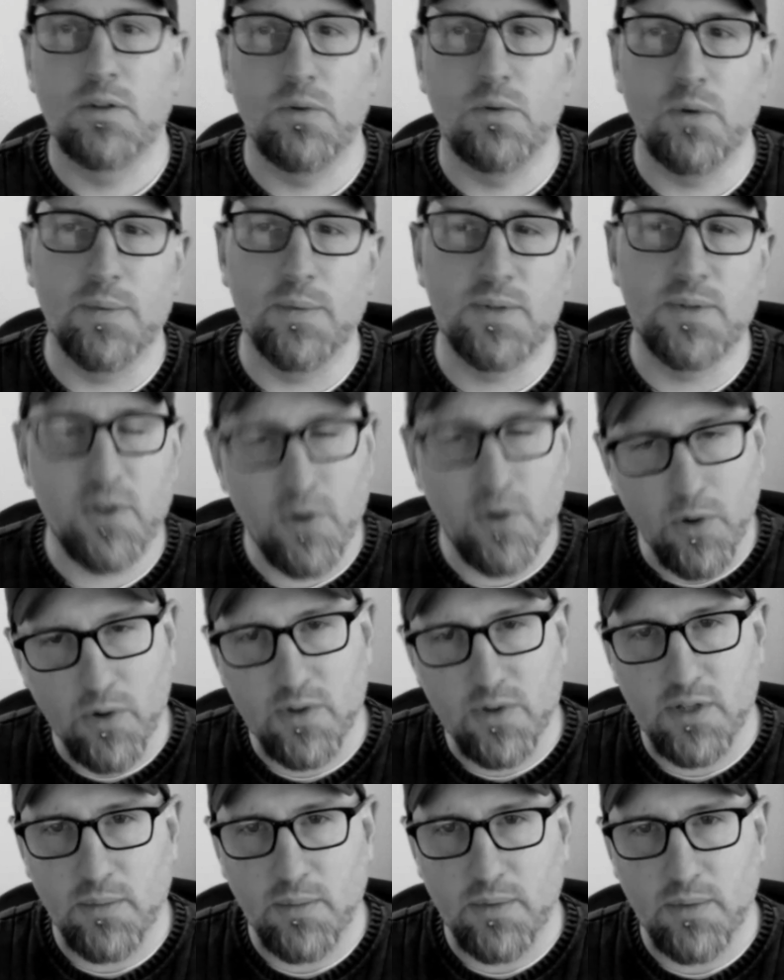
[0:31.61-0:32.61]
to
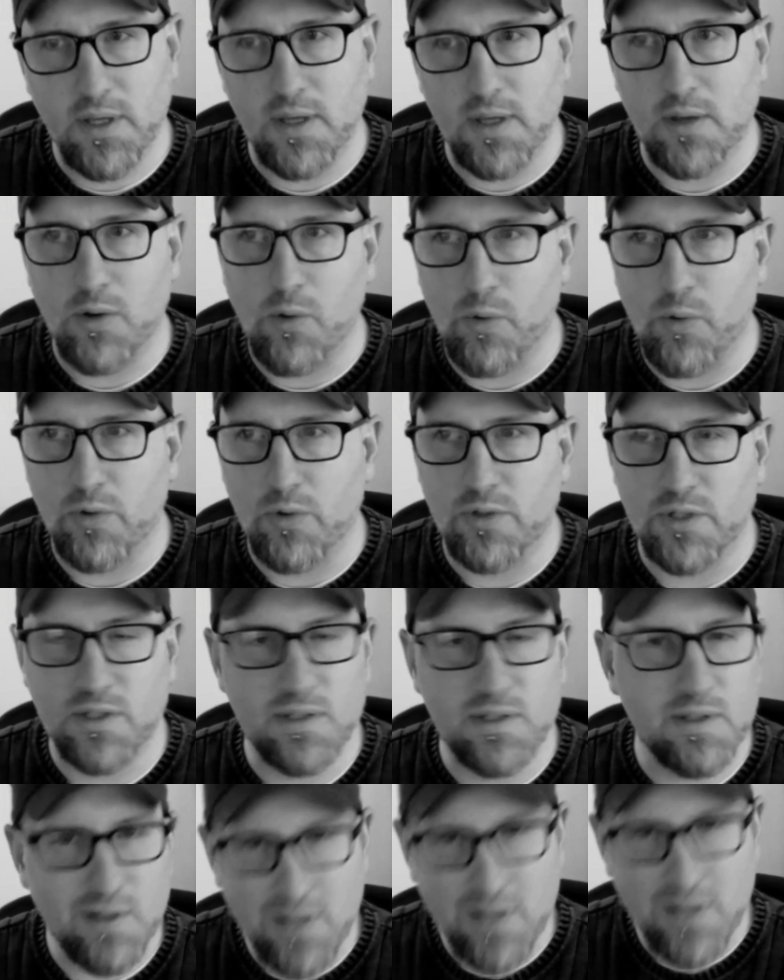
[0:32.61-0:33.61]
obscure something or
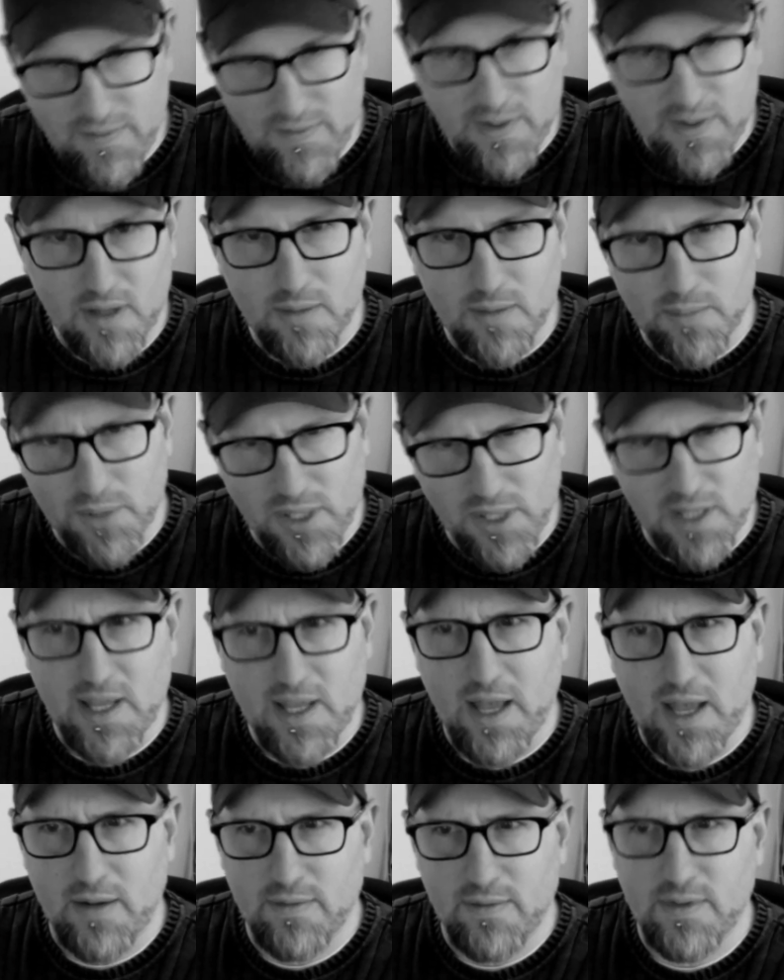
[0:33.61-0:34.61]
just leave it
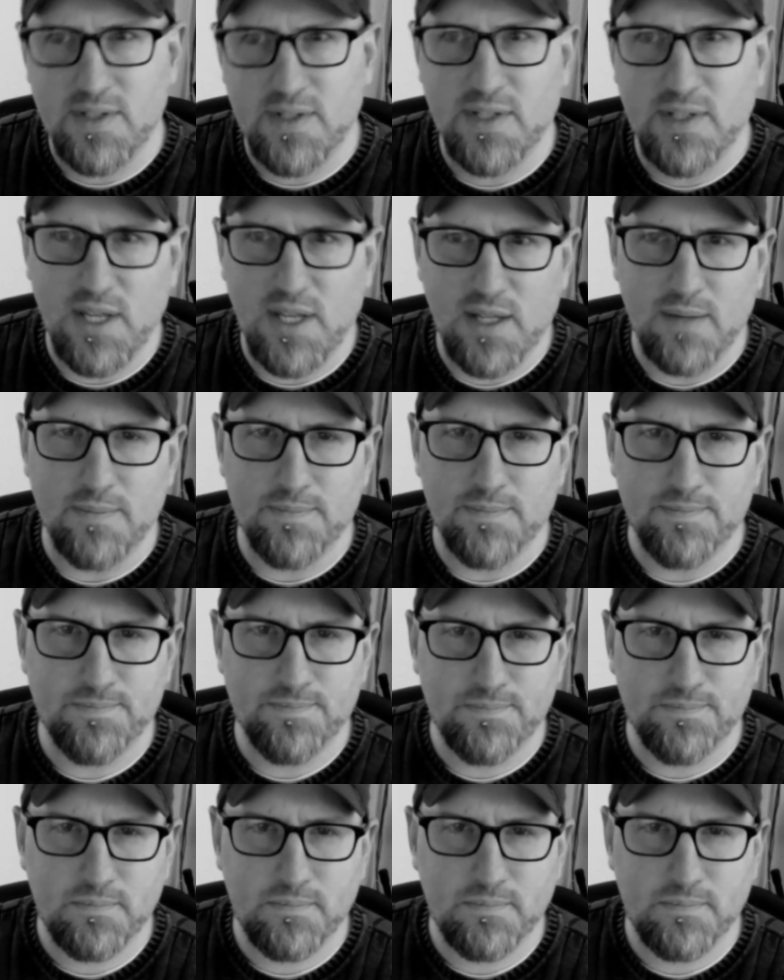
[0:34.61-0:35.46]
completely out of the scene?